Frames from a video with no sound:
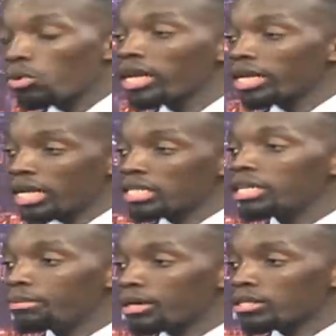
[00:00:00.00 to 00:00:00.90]
naenda na
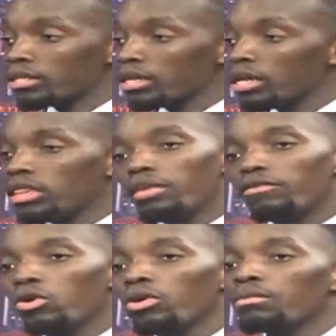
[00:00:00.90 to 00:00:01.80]
slippers. The
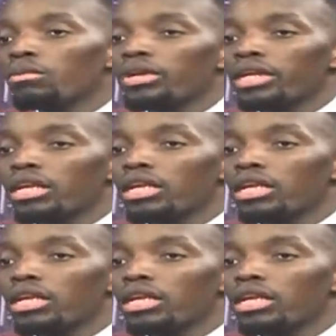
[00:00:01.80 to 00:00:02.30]
following morning,